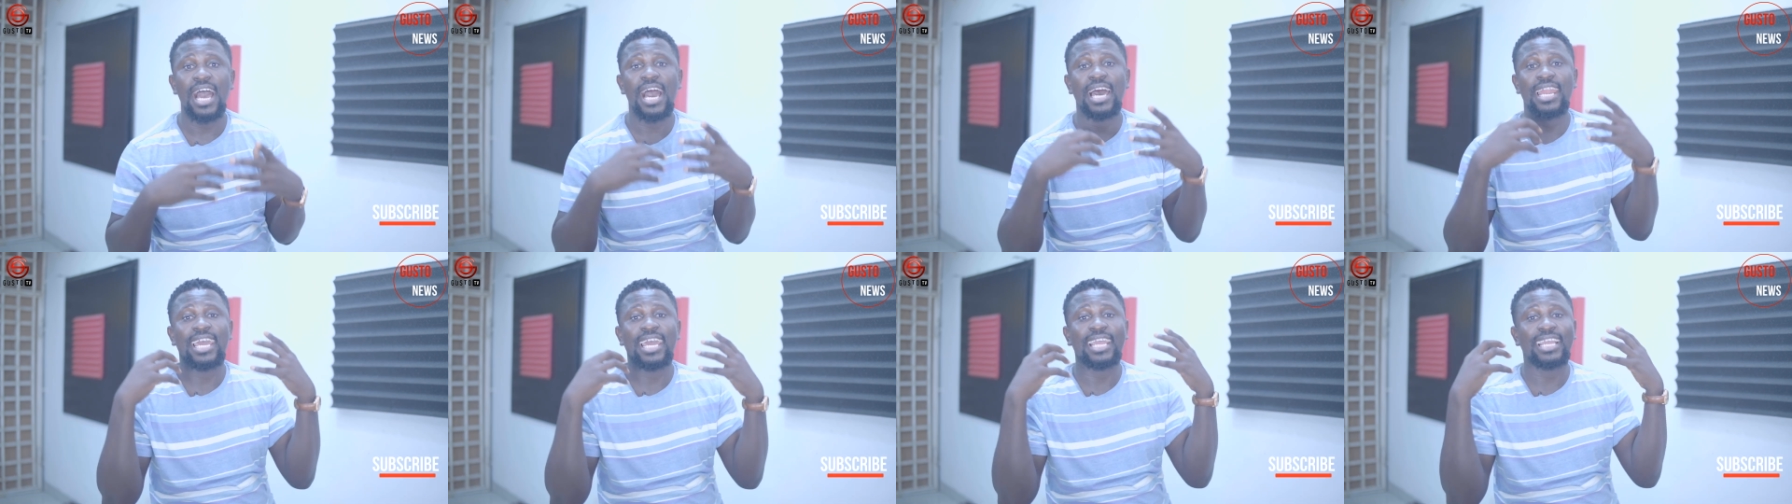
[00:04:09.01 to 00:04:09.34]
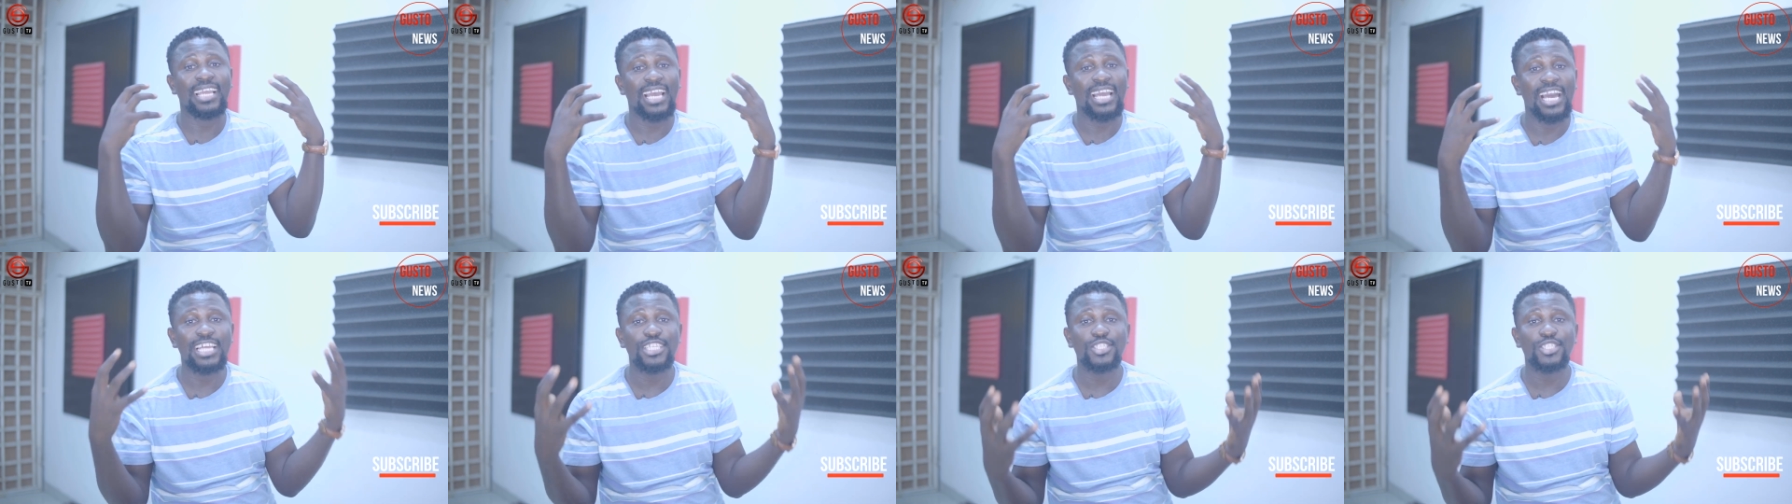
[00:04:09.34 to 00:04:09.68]
and I
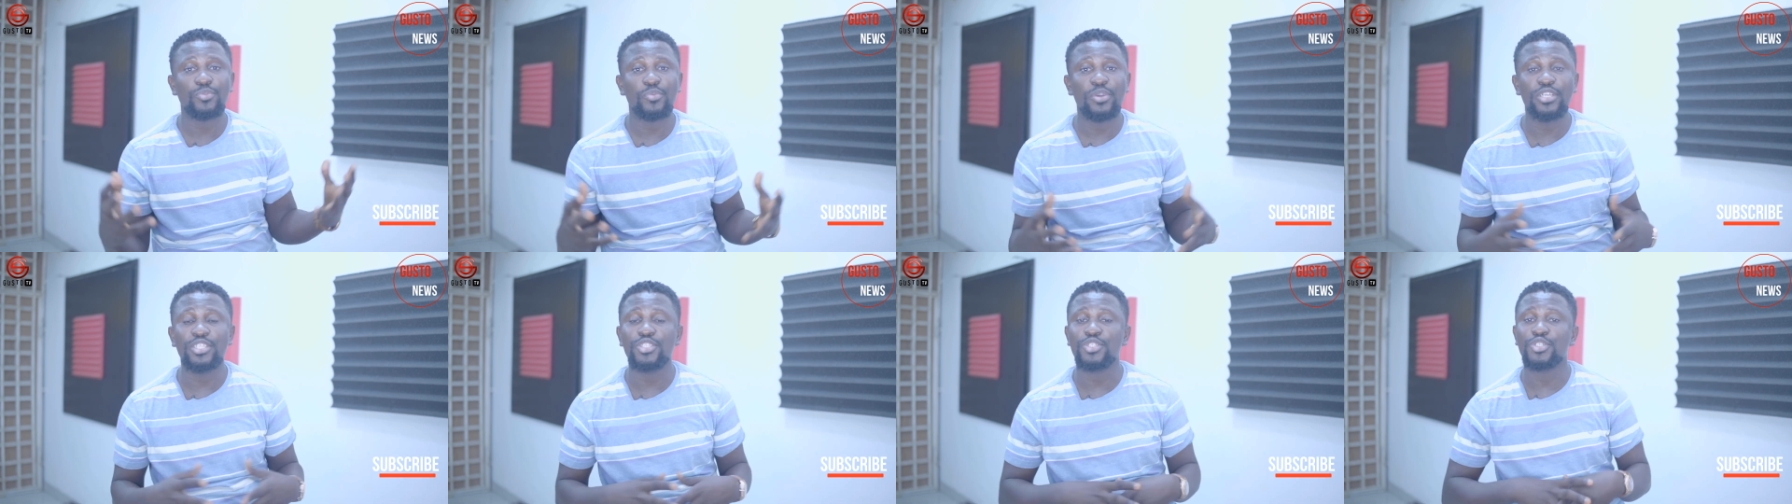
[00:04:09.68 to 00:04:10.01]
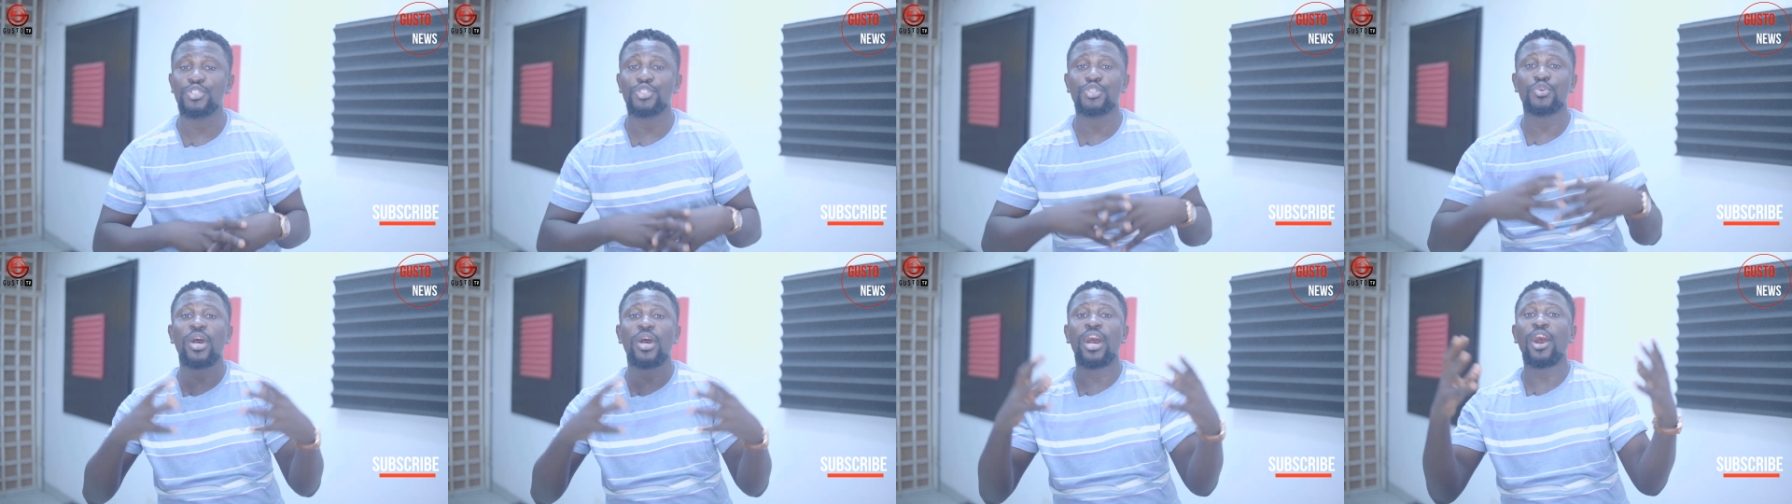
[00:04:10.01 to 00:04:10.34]
can't wait
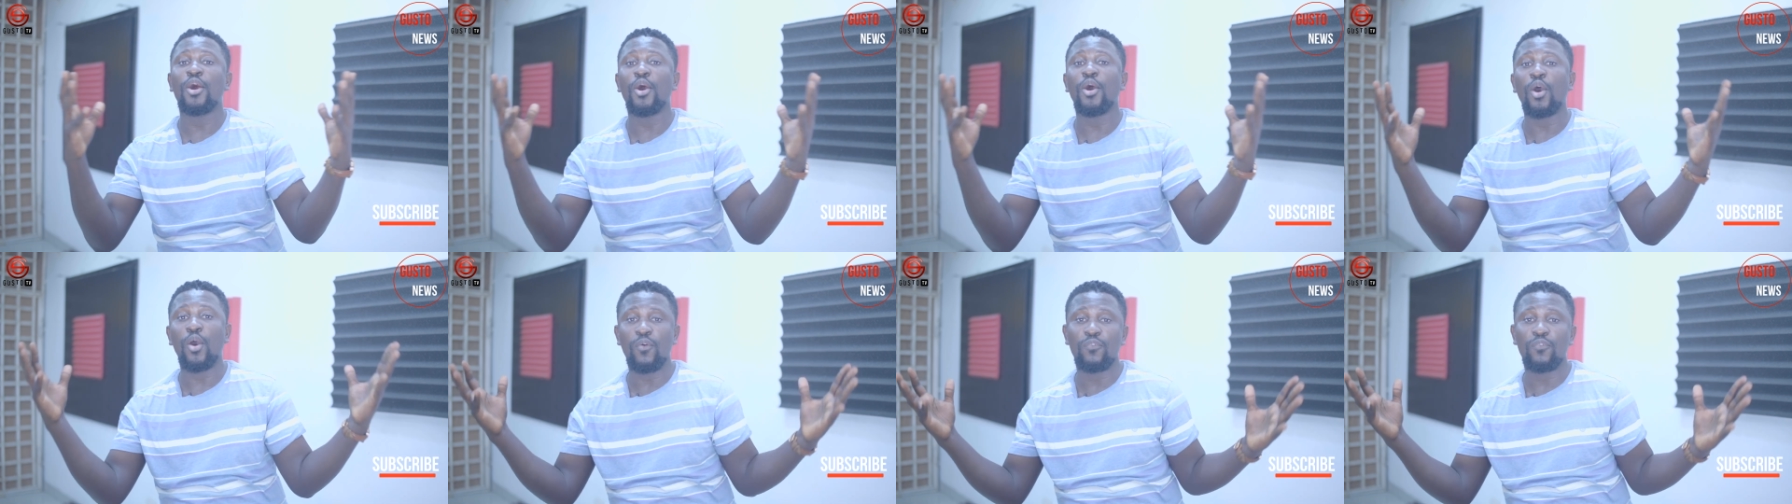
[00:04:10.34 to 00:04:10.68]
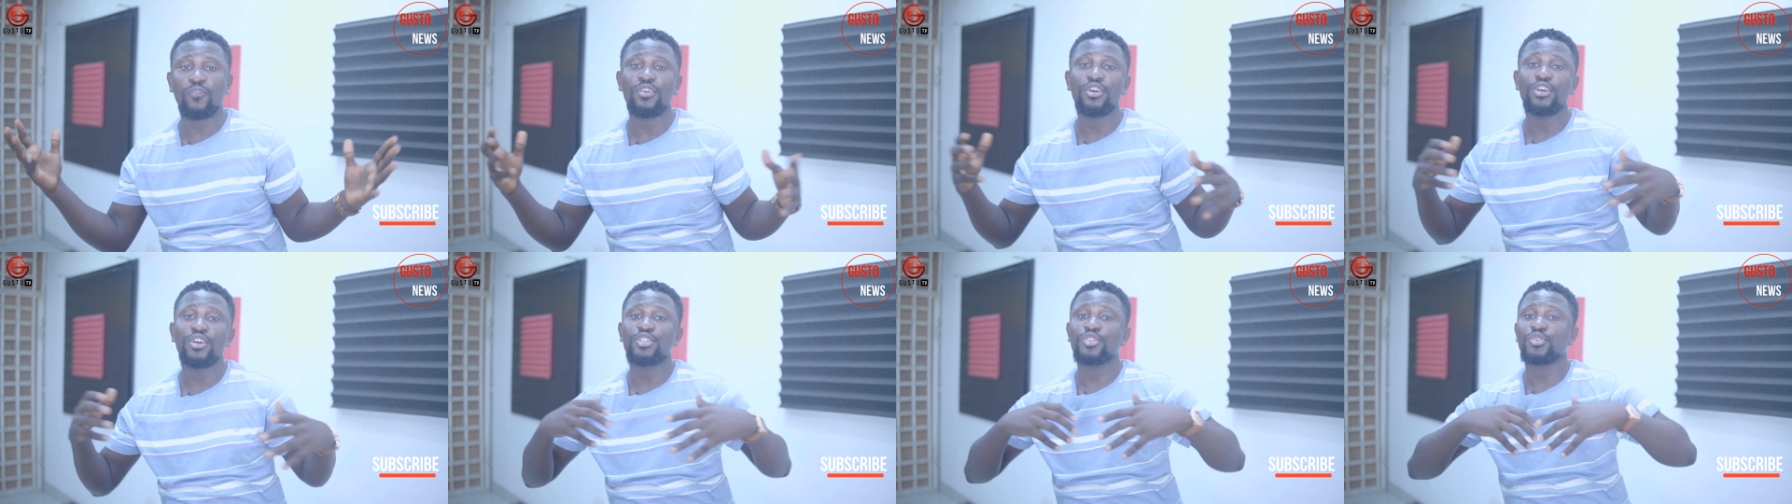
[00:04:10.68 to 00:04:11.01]
to show her
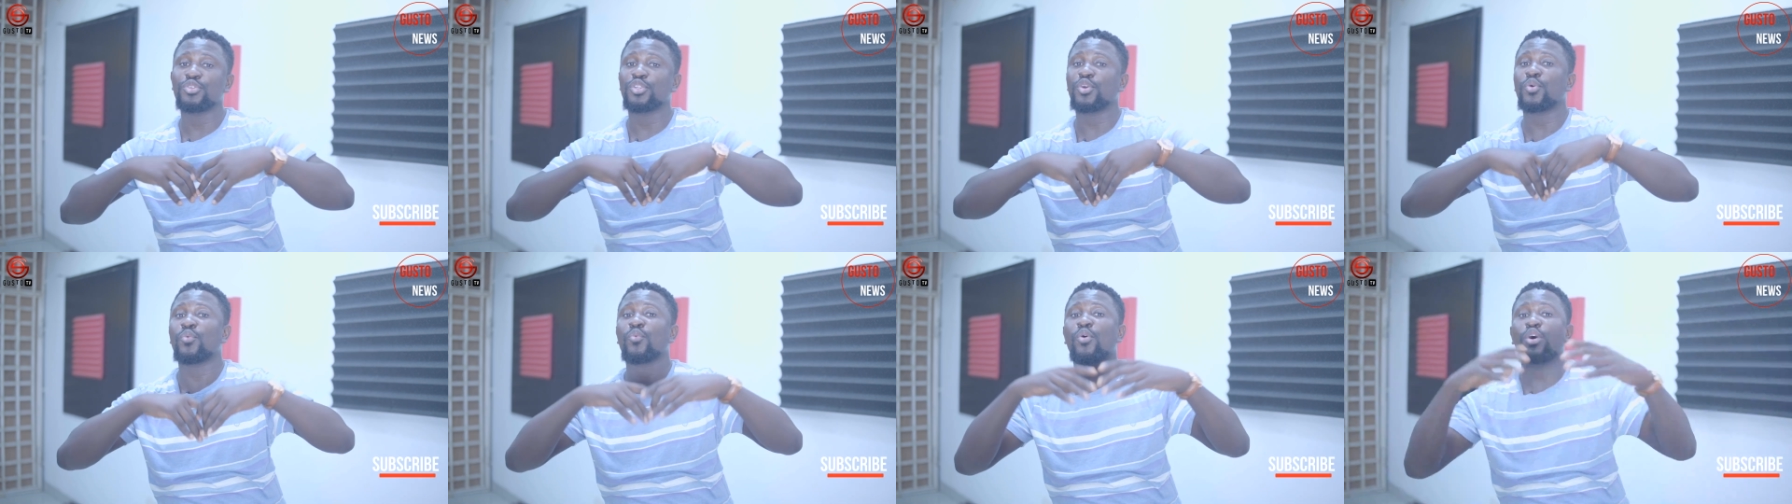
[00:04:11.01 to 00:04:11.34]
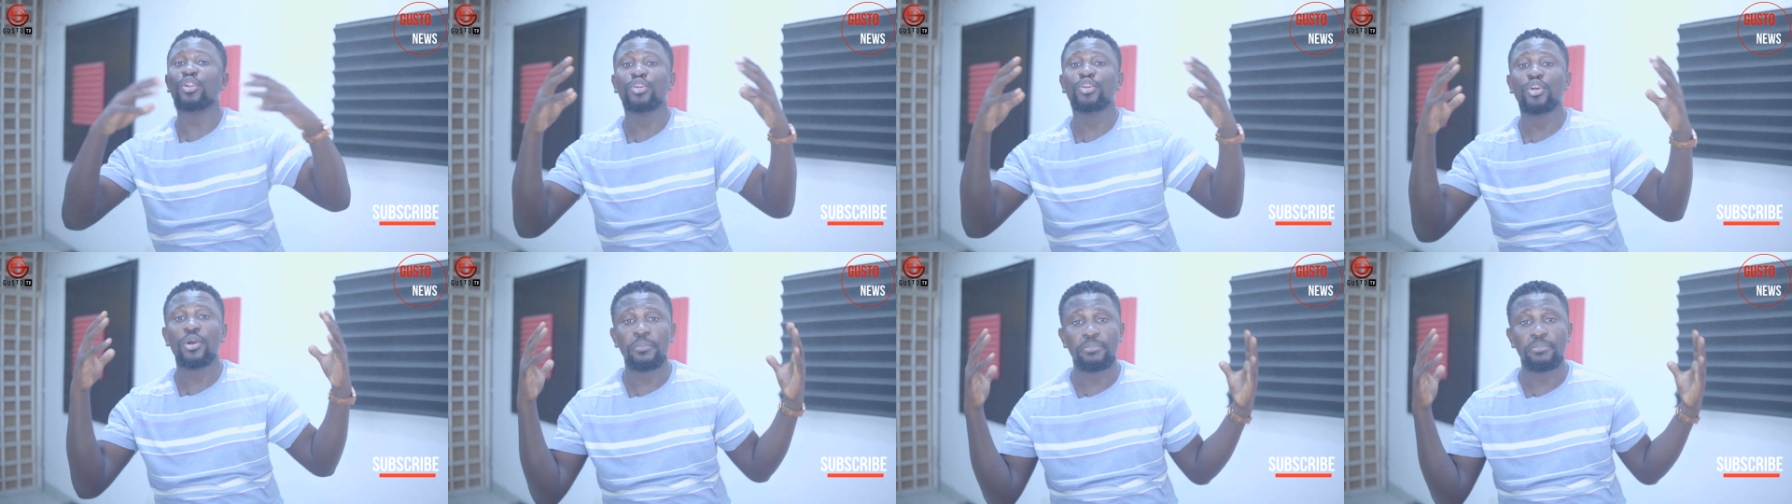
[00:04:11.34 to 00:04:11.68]
off to the
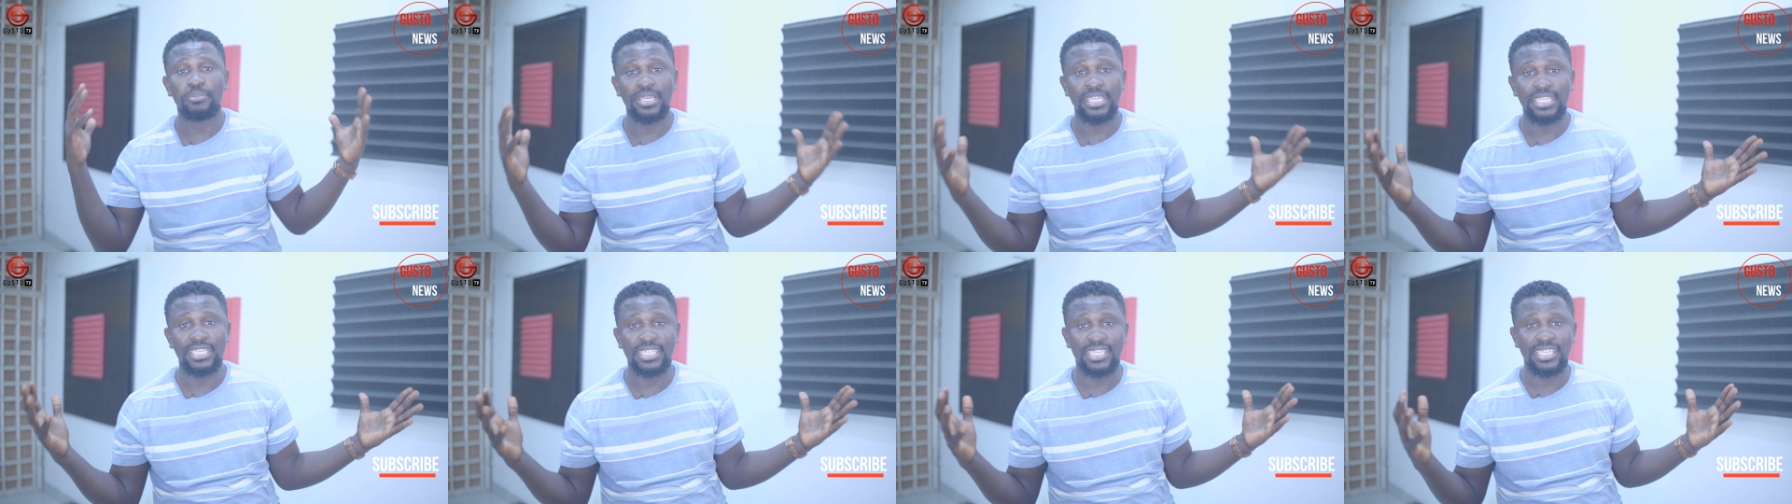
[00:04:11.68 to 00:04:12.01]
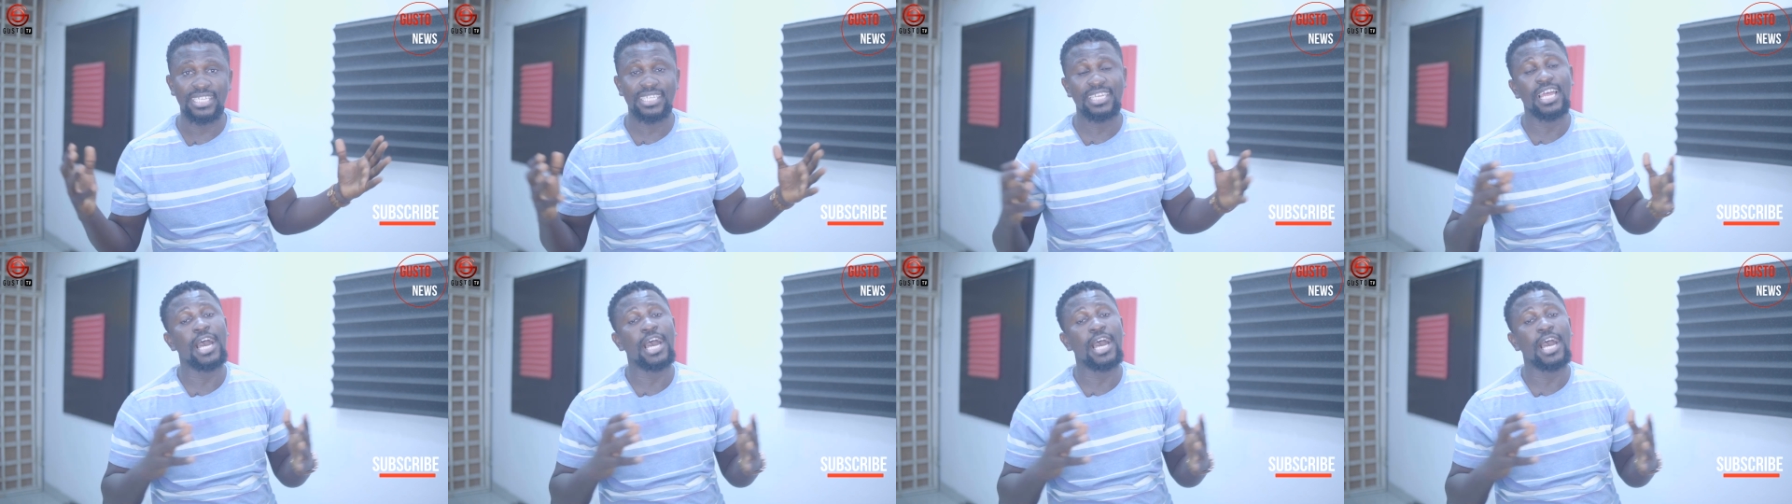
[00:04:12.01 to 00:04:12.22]
world completely.